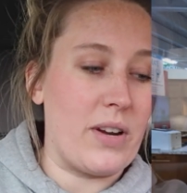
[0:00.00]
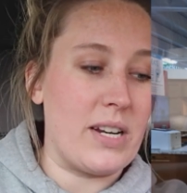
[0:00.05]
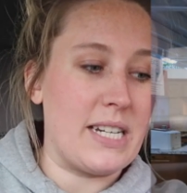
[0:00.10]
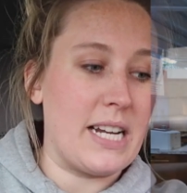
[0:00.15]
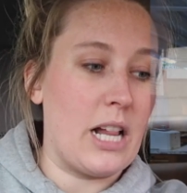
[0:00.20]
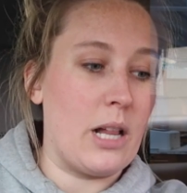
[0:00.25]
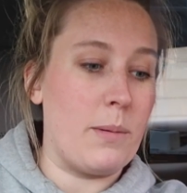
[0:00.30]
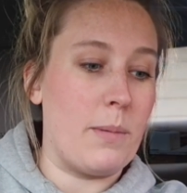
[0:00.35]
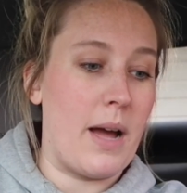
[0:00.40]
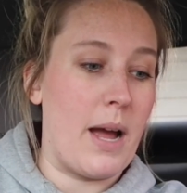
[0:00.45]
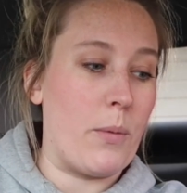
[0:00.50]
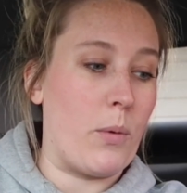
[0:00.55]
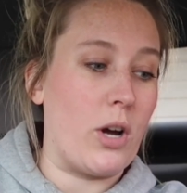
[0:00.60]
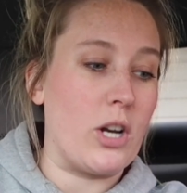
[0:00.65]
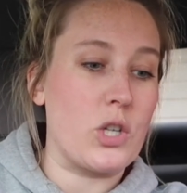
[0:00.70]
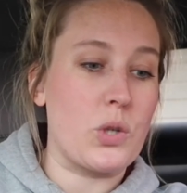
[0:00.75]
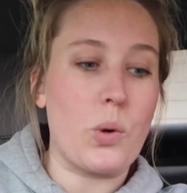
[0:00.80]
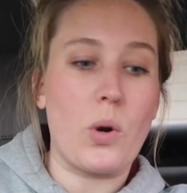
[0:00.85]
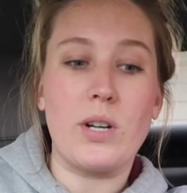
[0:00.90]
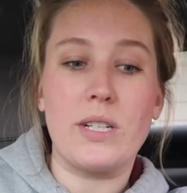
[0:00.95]
I tell him I
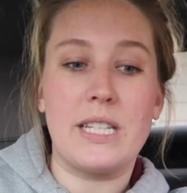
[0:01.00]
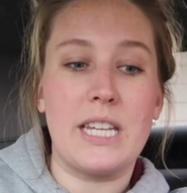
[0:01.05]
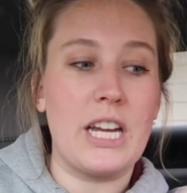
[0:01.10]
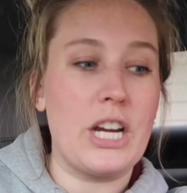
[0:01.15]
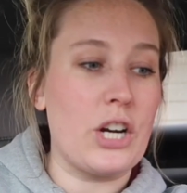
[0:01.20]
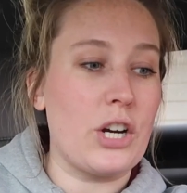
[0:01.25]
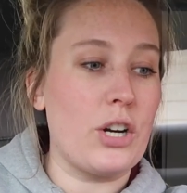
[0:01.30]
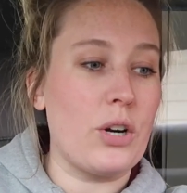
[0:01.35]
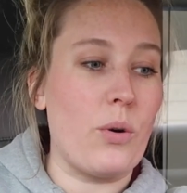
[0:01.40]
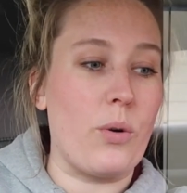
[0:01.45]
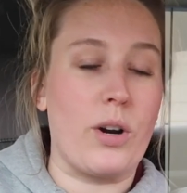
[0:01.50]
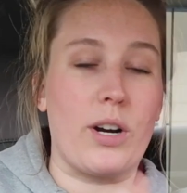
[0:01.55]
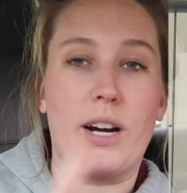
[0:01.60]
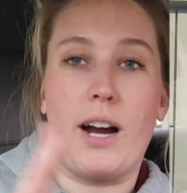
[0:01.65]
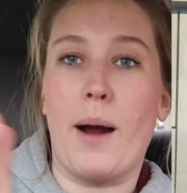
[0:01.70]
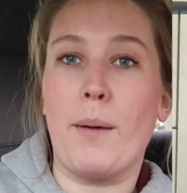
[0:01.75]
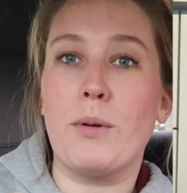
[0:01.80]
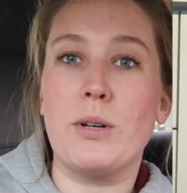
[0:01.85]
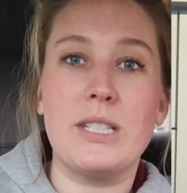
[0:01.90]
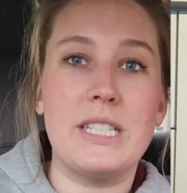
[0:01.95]
want drawers here or
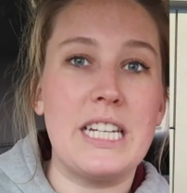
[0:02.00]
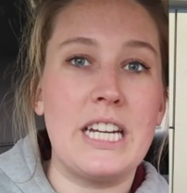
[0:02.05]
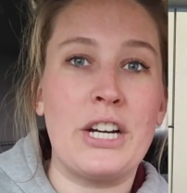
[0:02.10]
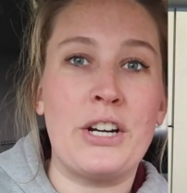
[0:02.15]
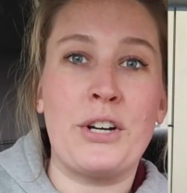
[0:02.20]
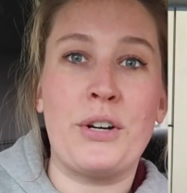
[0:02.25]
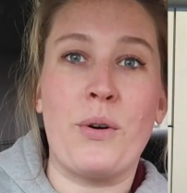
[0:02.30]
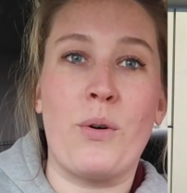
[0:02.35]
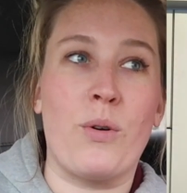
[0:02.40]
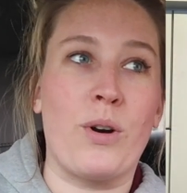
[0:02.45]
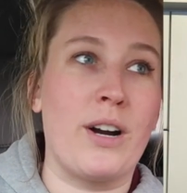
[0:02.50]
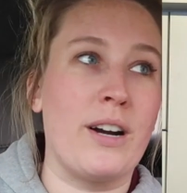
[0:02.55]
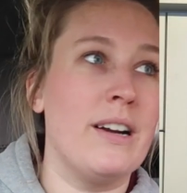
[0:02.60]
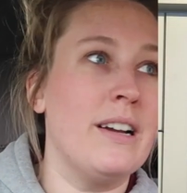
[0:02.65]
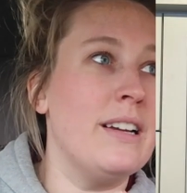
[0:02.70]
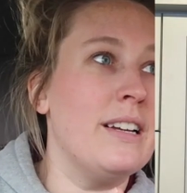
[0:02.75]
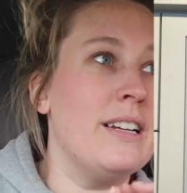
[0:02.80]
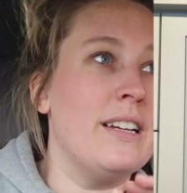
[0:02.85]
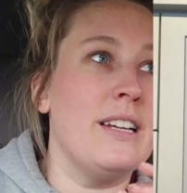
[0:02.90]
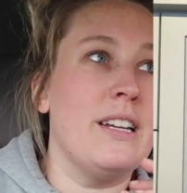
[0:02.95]
cupboards here, or,
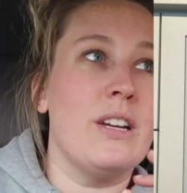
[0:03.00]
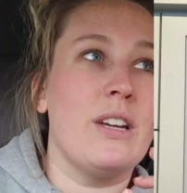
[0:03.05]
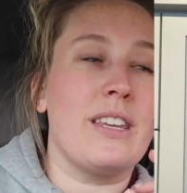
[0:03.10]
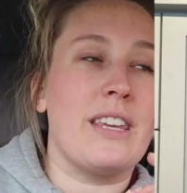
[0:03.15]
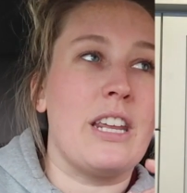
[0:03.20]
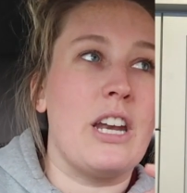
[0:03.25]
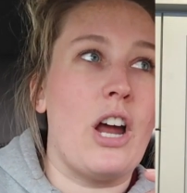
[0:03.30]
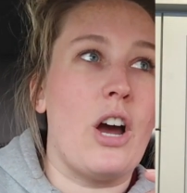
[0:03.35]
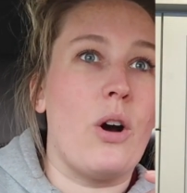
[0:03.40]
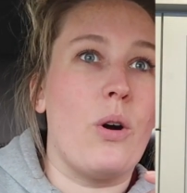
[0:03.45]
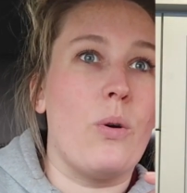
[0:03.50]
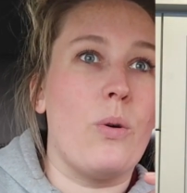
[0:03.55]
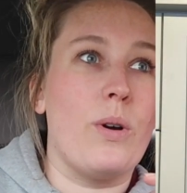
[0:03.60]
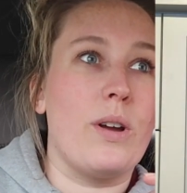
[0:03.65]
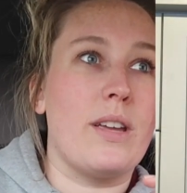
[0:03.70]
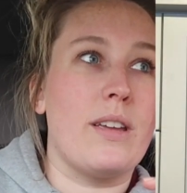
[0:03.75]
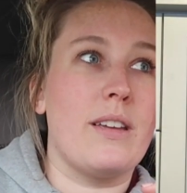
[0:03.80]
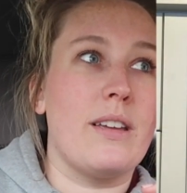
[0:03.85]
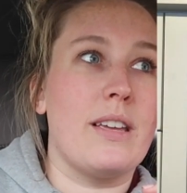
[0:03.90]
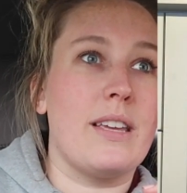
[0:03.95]
you know,
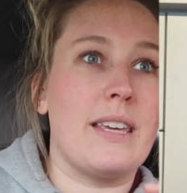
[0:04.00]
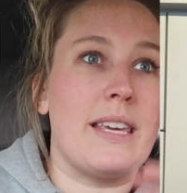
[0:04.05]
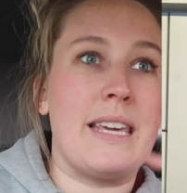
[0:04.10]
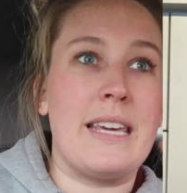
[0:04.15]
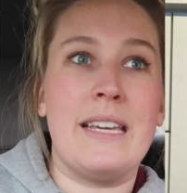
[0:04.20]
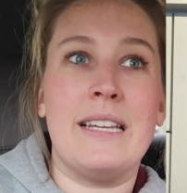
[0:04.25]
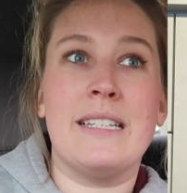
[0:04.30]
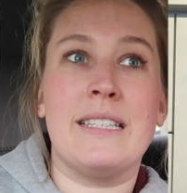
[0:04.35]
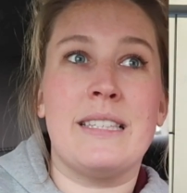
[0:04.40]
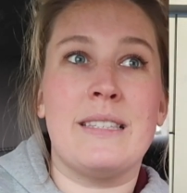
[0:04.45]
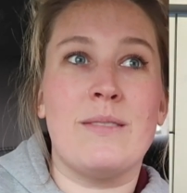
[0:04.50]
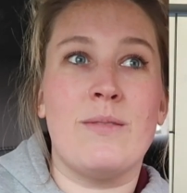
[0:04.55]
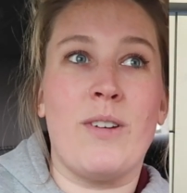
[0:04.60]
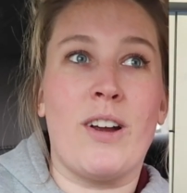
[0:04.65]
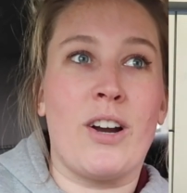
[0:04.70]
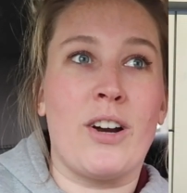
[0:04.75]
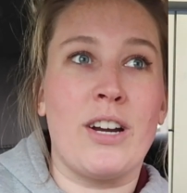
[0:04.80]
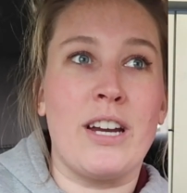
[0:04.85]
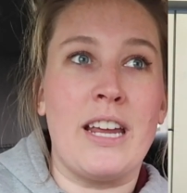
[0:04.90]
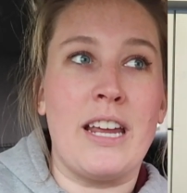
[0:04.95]
he's
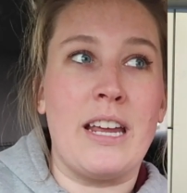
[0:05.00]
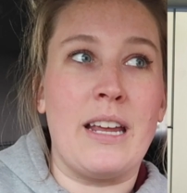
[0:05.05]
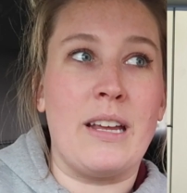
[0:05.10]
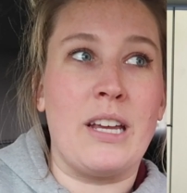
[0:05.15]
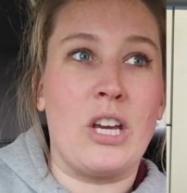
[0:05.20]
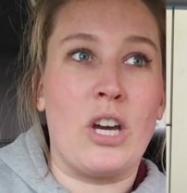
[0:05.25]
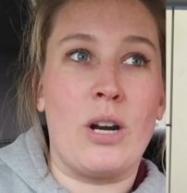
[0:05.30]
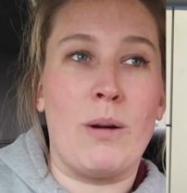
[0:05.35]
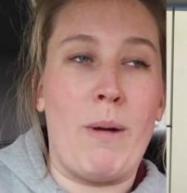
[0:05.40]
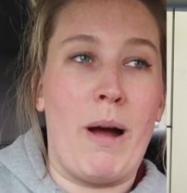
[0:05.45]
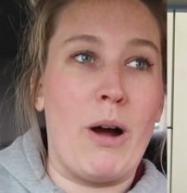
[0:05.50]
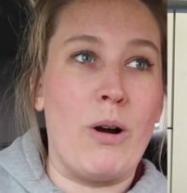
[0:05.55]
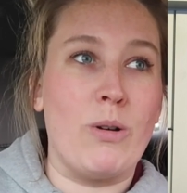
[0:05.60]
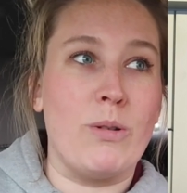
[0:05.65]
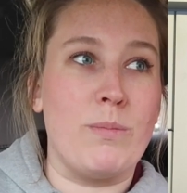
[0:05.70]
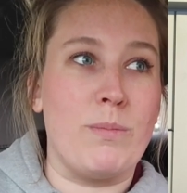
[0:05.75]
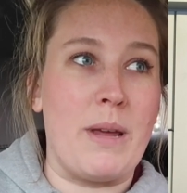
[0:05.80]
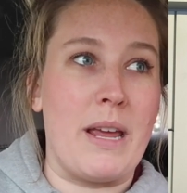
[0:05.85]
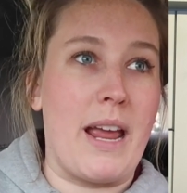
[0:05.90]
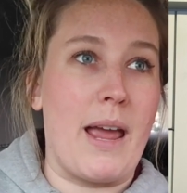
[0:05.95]
very good
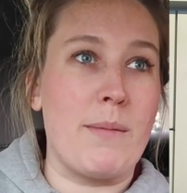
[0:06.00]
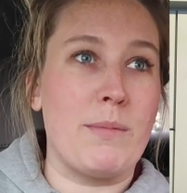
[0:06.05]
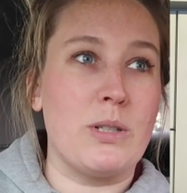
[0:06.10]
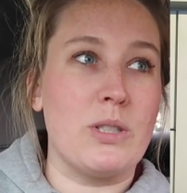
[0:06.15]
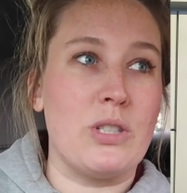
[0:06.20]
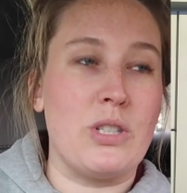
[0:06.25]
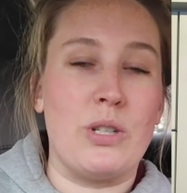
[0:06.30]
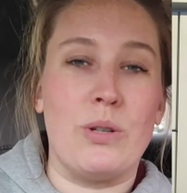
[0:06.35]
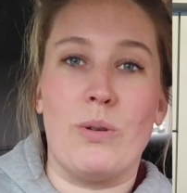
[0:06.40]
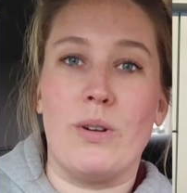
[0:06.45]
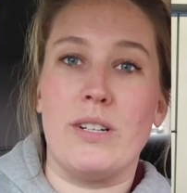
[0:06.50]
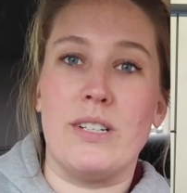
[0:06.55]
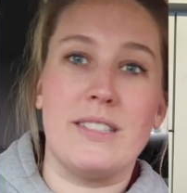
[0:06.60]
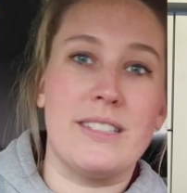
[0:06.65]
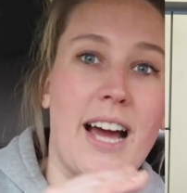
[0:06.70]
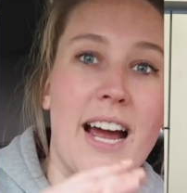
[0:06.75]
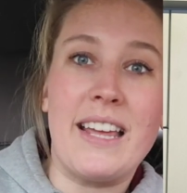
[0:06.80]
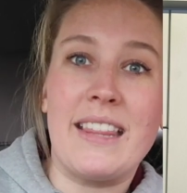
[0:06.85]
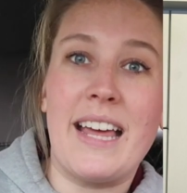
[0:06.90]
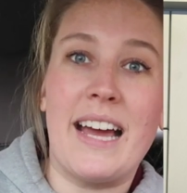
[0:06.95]
about being able to
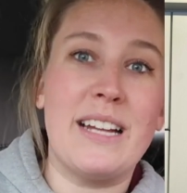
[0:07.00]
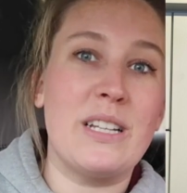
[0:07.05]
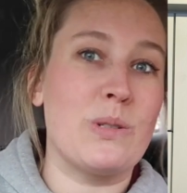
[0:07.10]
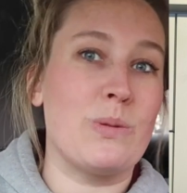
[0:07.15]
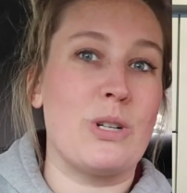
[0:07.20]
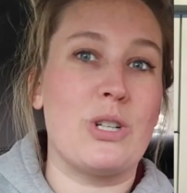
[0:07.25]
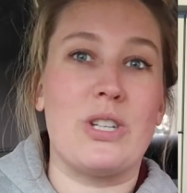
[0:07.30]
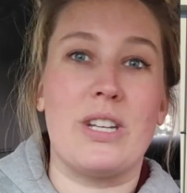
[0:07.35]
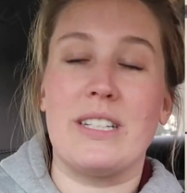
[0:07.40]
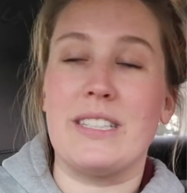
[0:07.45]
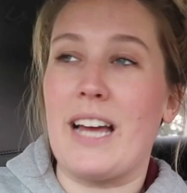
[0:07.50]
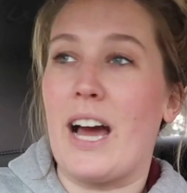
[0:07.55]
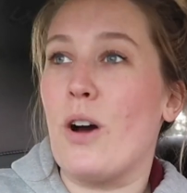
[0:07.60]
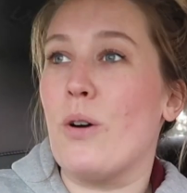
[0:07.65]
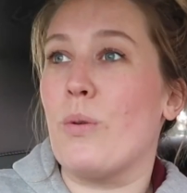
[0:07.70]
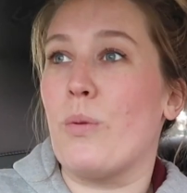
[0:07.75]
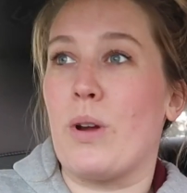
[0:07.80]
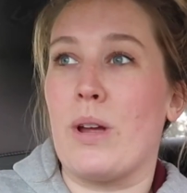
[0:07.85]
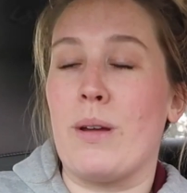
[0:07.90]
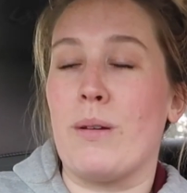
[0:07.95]
design that and switch things
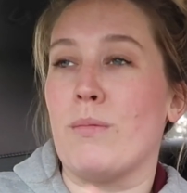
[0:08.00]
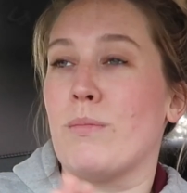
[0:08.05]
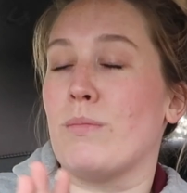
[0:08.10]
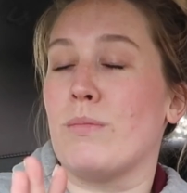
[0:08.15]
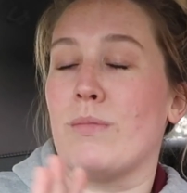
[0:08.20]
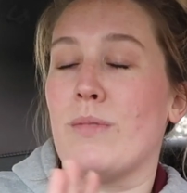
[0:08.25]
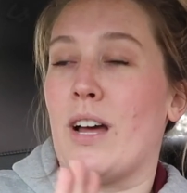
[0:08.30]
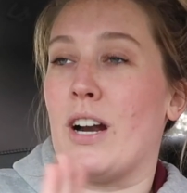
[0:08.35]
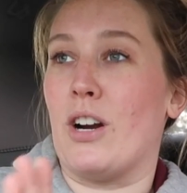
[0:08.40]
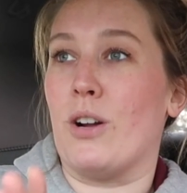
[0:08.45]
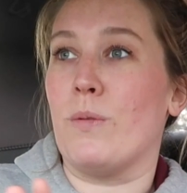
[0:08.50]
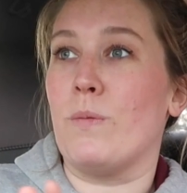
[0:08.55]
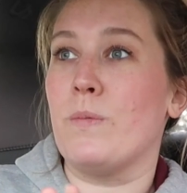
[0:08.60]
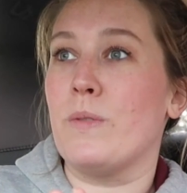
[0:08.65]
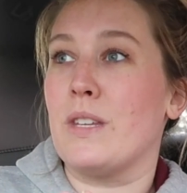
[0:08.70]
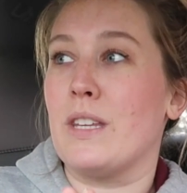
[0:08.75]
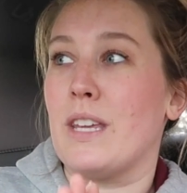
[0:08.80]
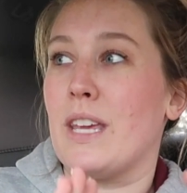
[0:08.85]
out. I don't know.